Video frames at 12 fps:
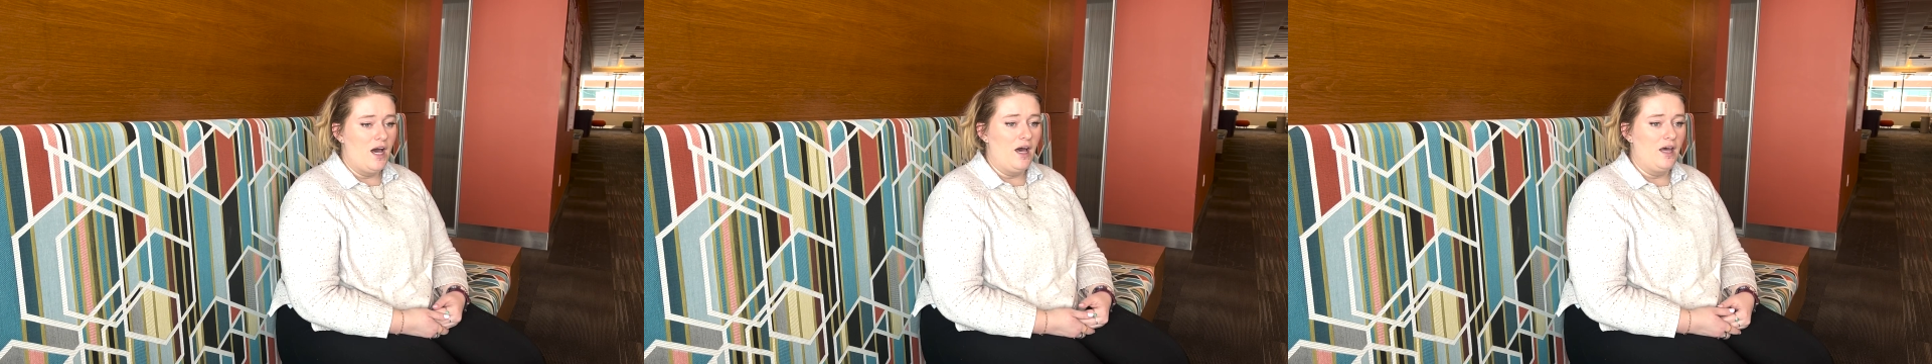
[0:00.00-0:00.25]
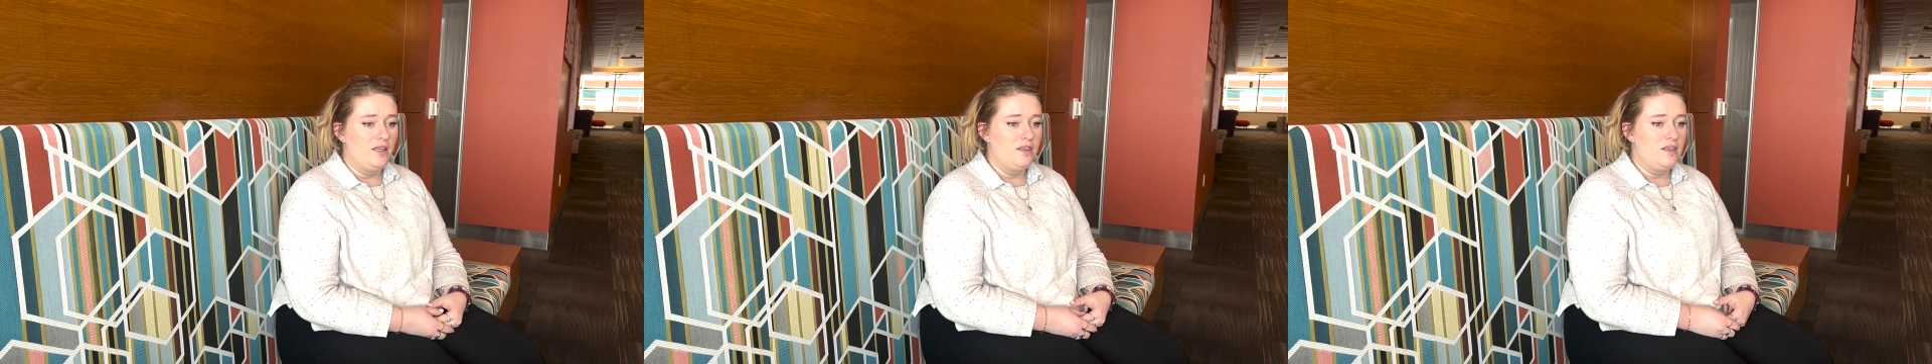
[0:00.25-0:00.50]

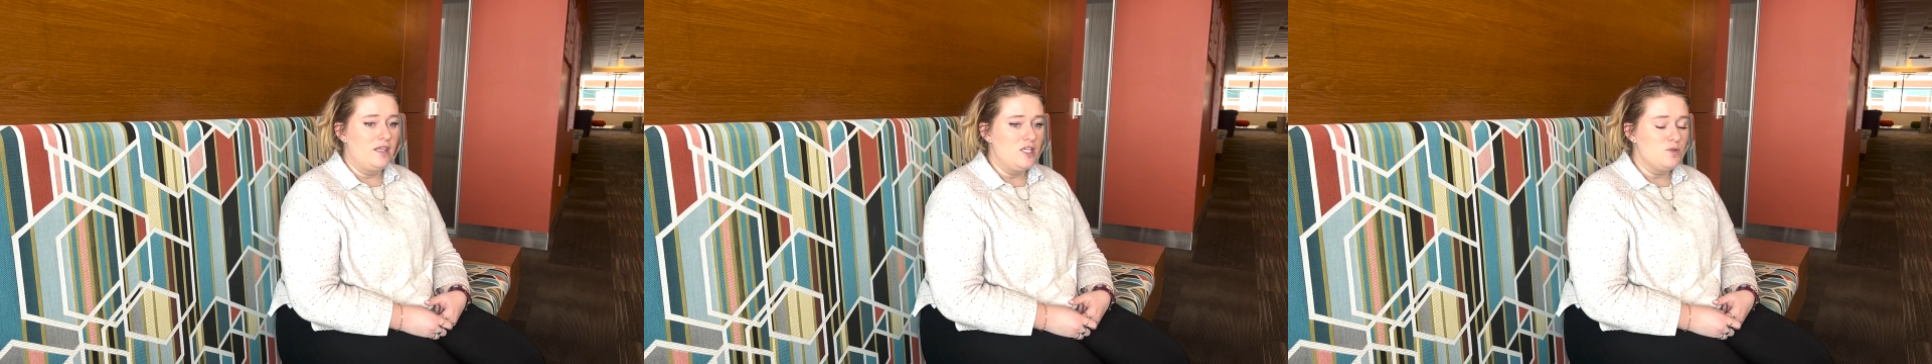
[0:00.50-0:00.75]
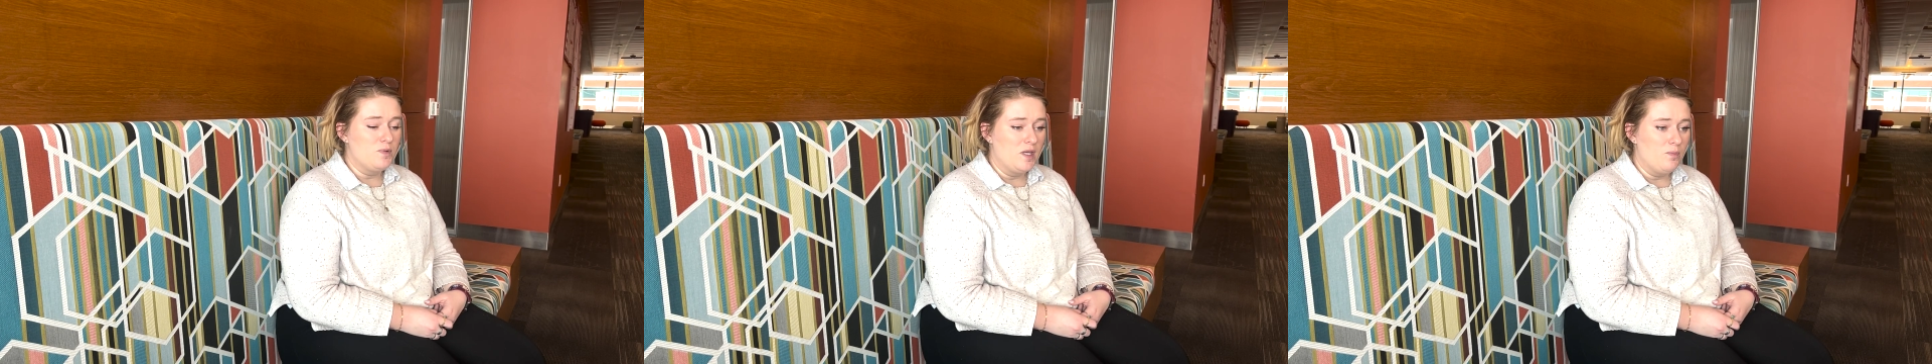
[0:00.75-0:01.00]
Uh,
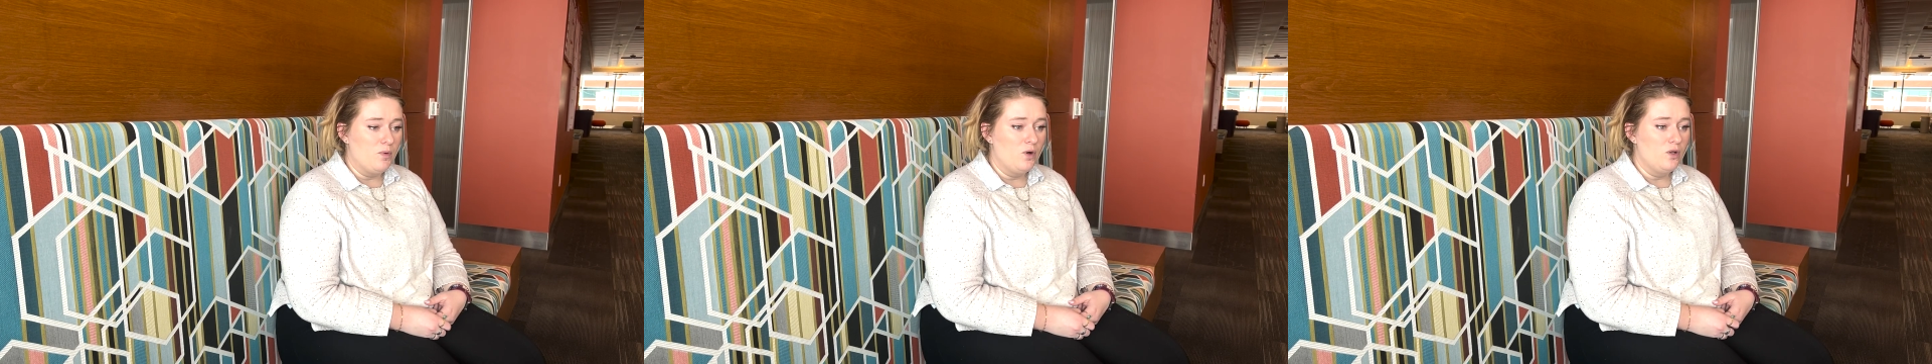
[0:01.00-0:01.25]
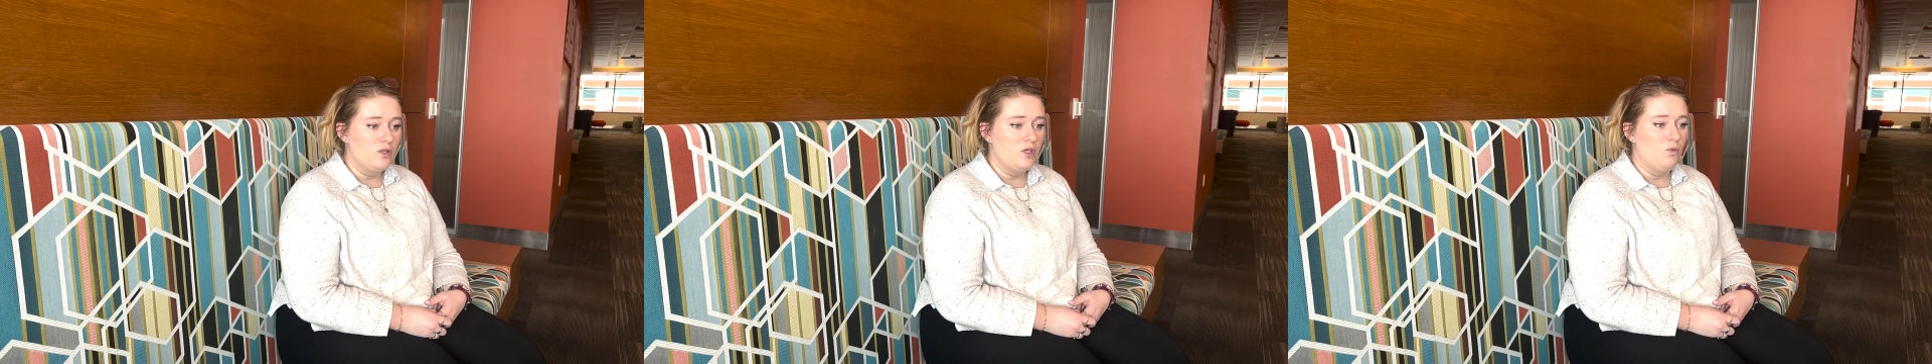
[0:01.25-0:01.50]
these
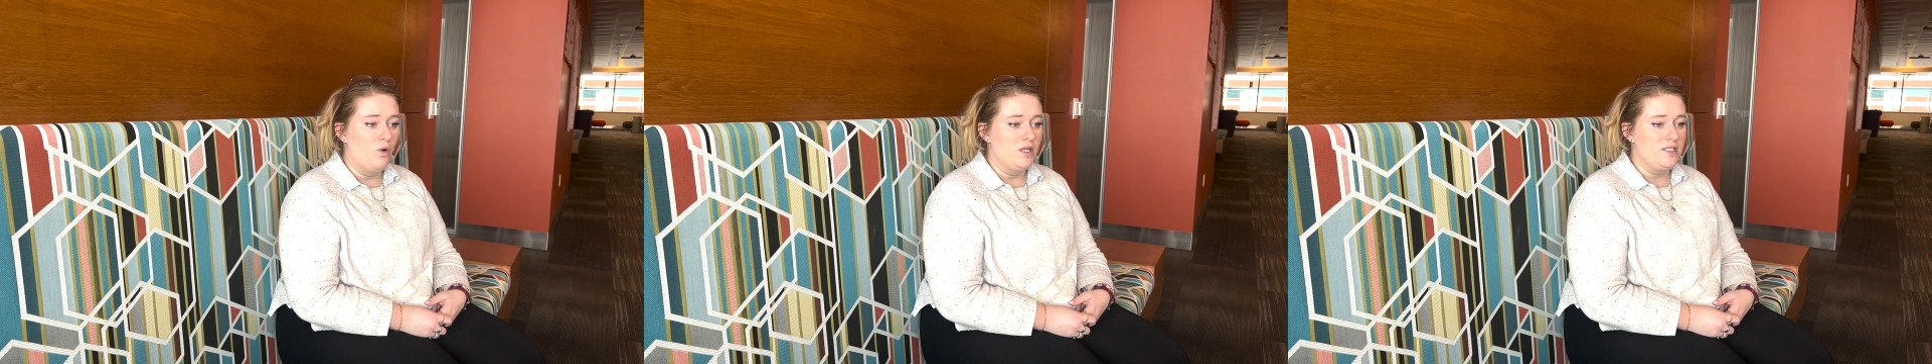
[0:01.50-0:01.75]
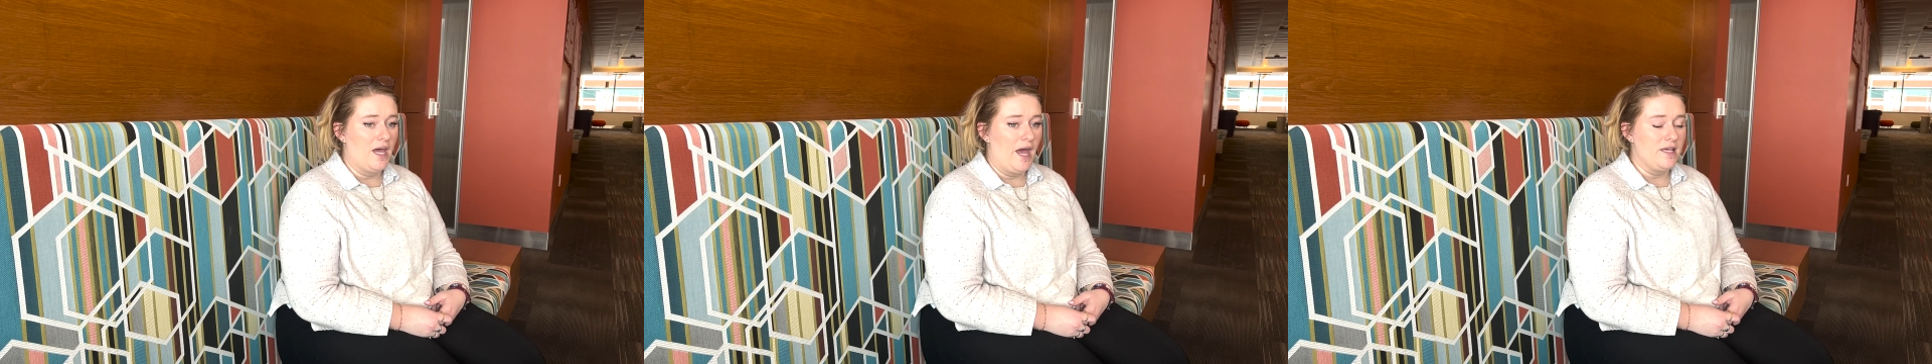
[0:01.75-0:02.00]
people you want
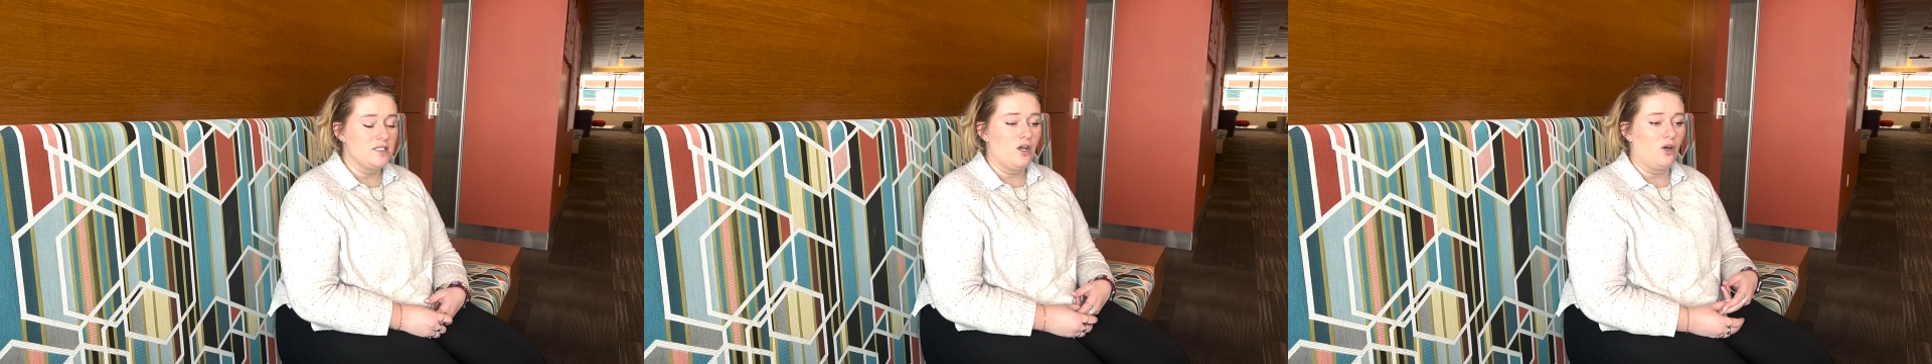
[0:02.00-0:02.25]
to ask